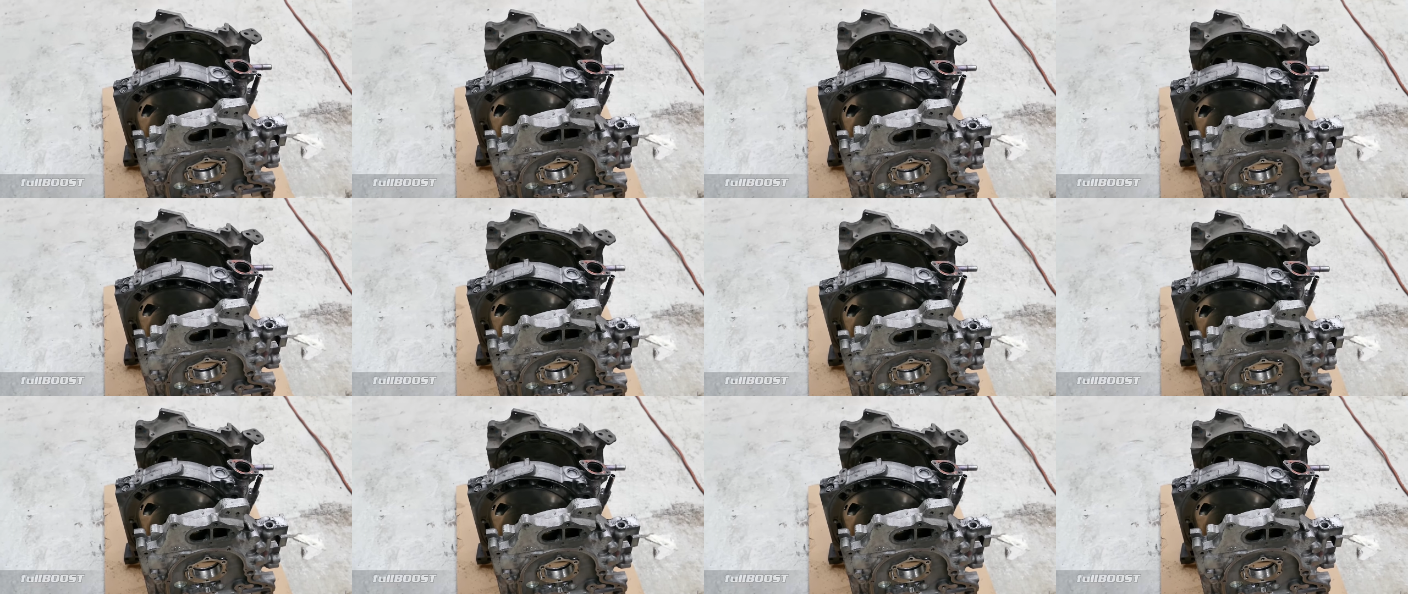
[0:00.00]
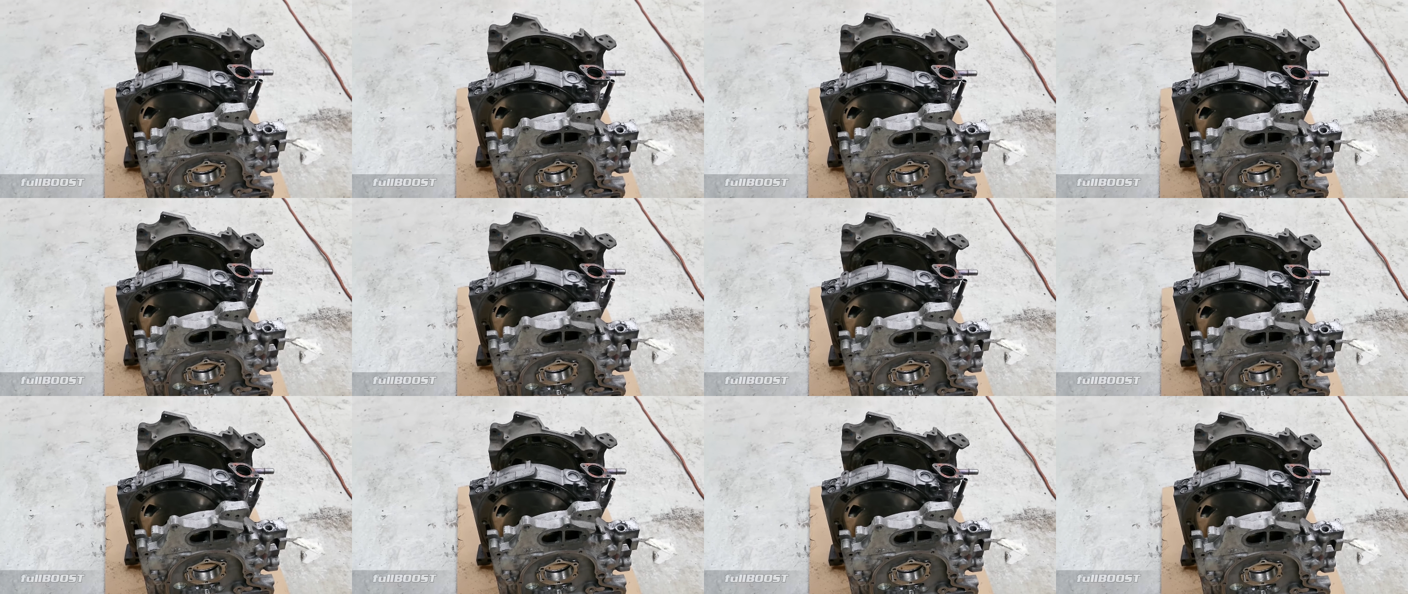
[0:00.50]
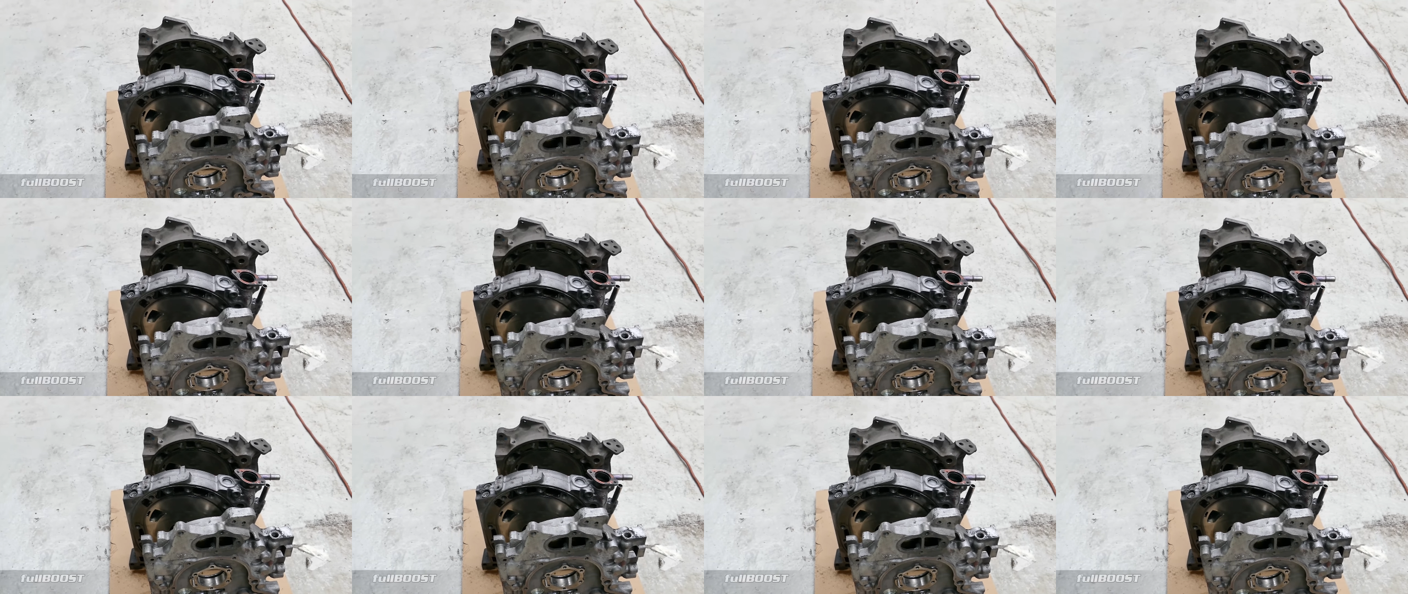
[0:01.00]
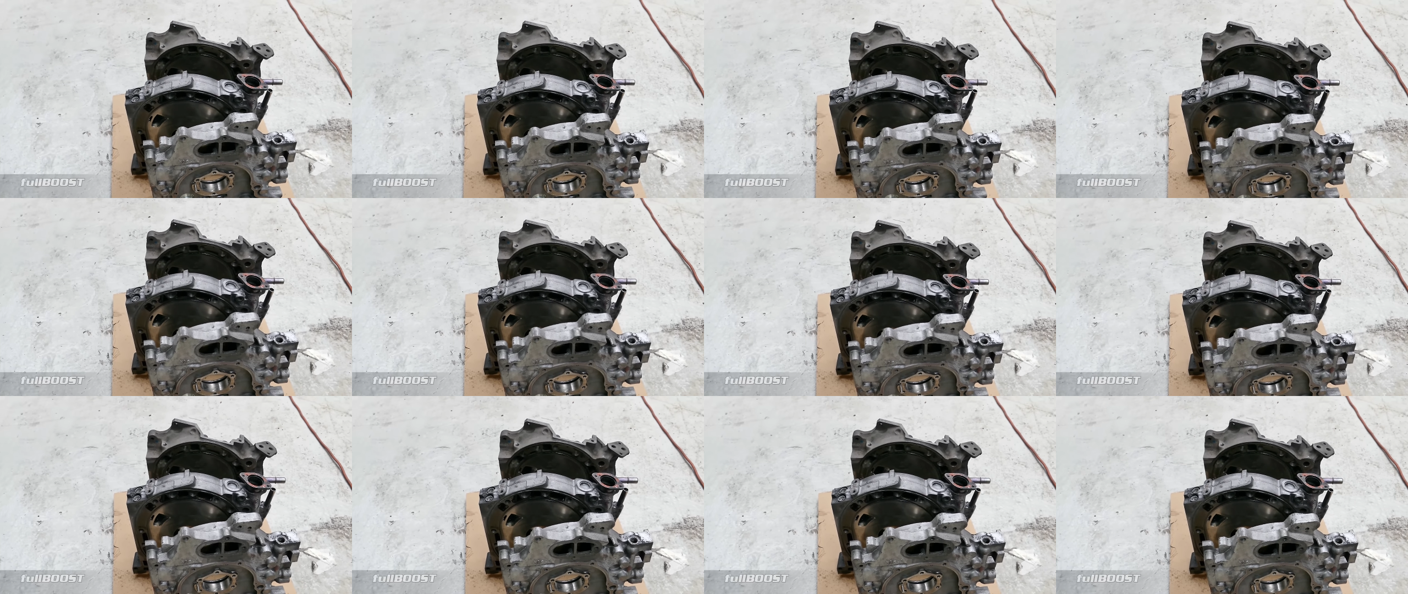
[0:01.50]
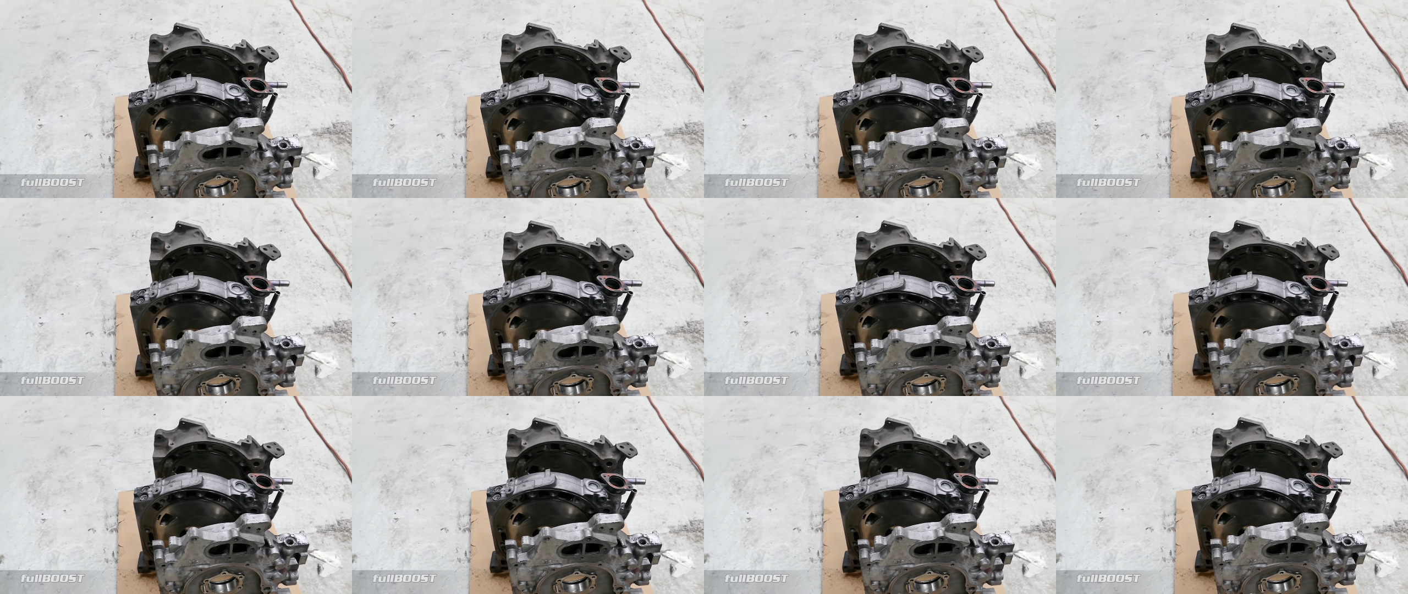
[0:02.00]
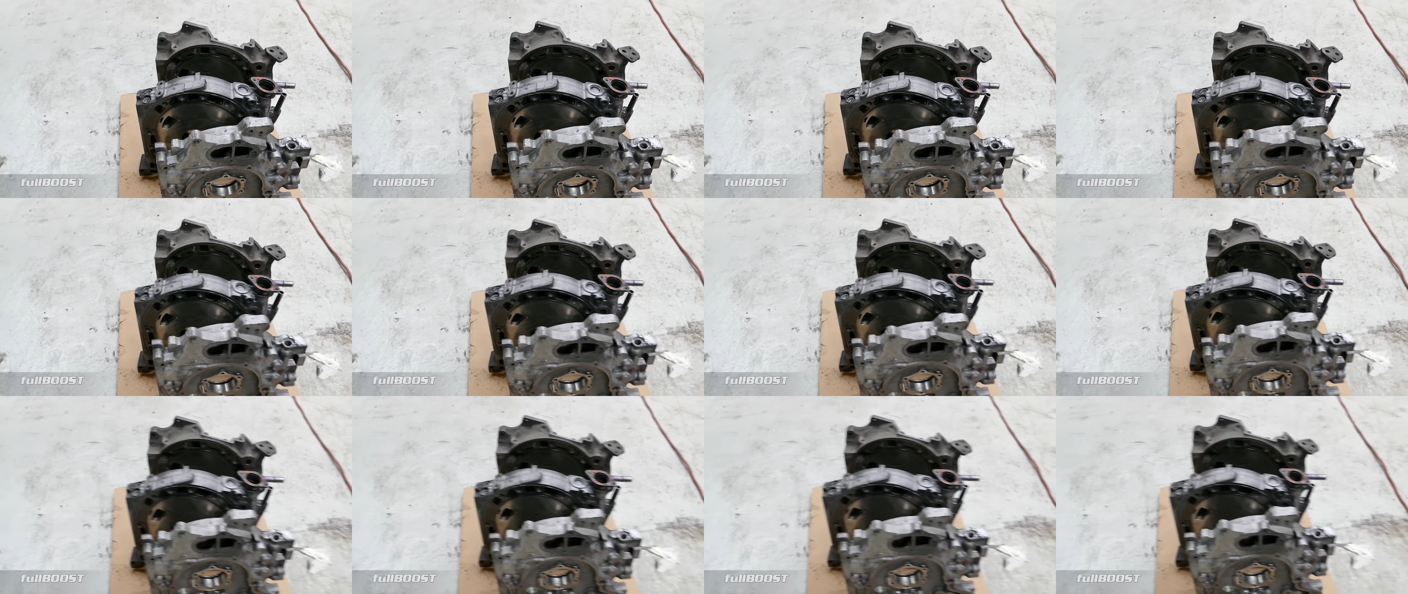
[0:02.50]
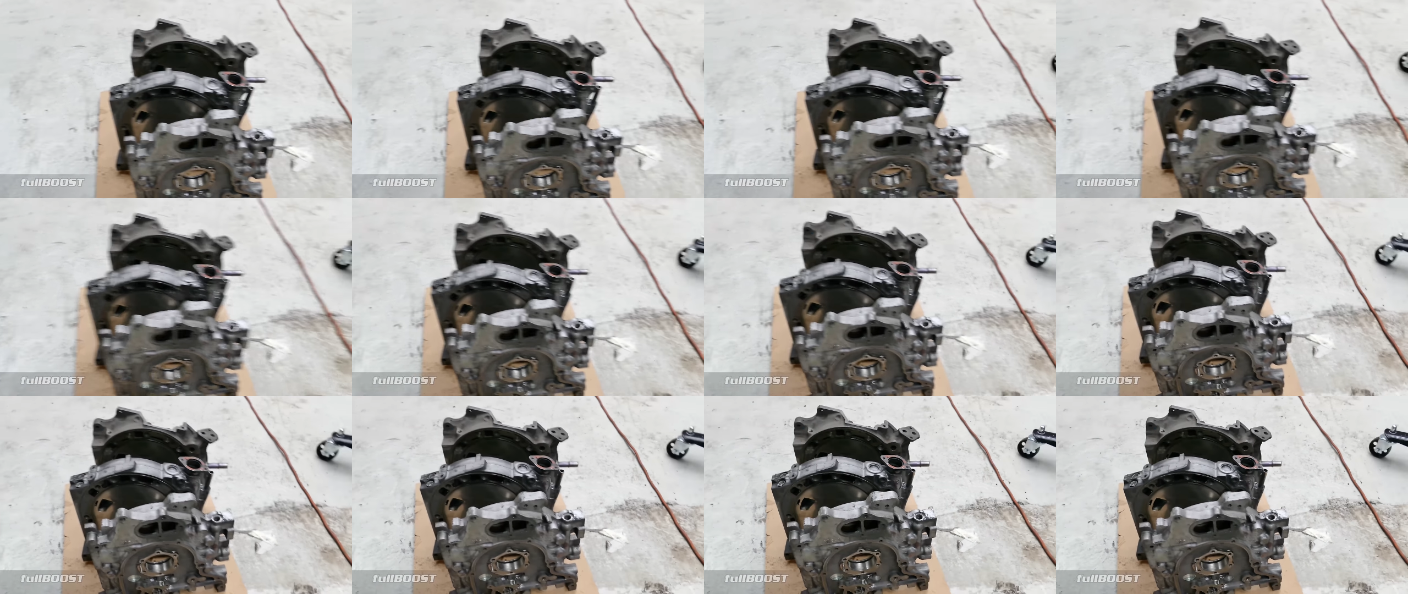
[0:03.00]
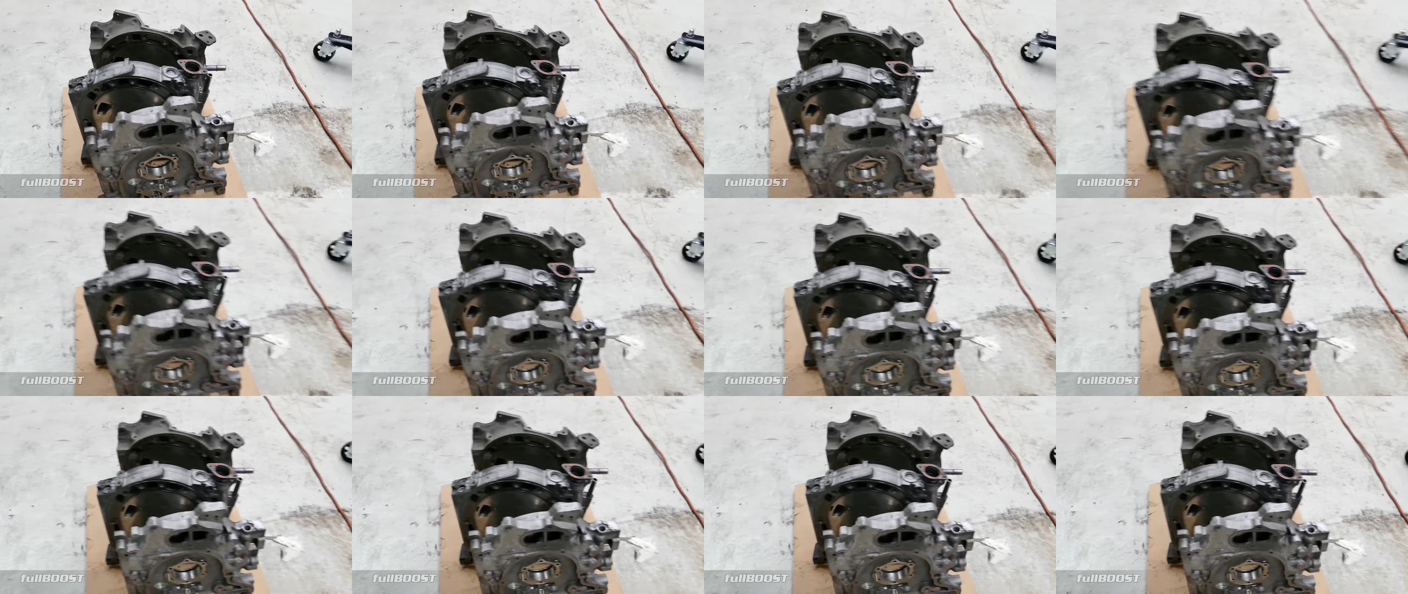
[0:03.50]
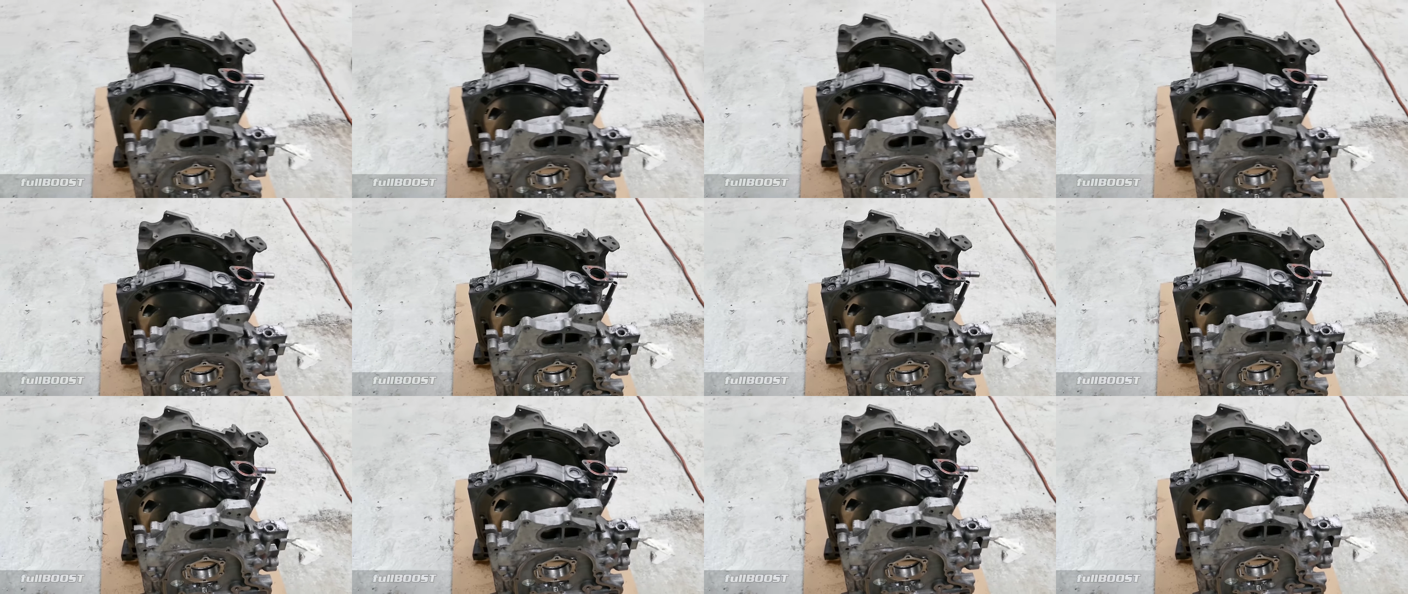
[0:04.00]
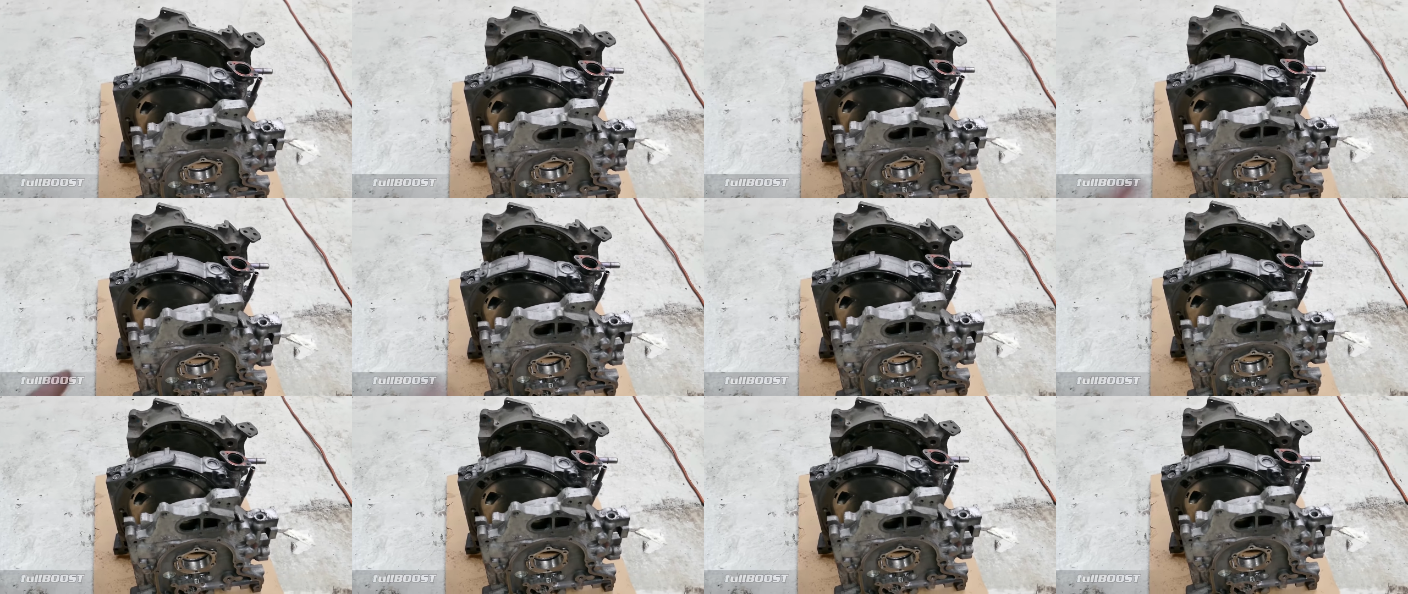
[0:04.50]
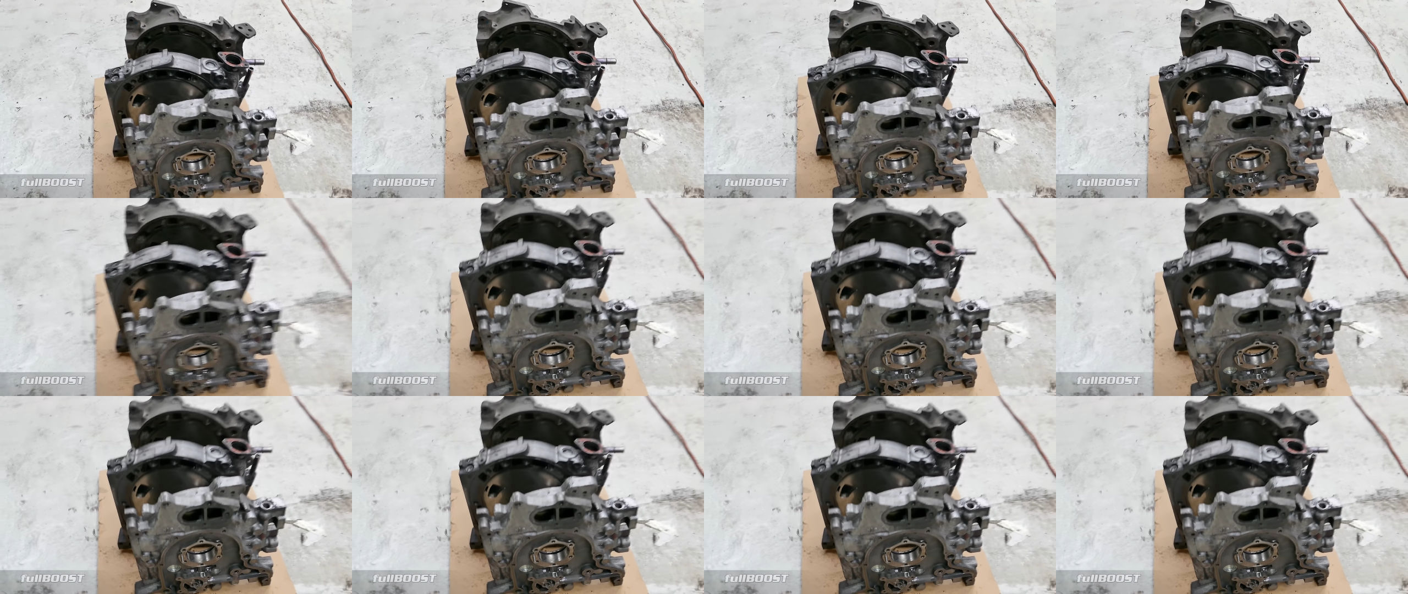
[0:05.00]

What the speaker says: [unreadable: no face in view]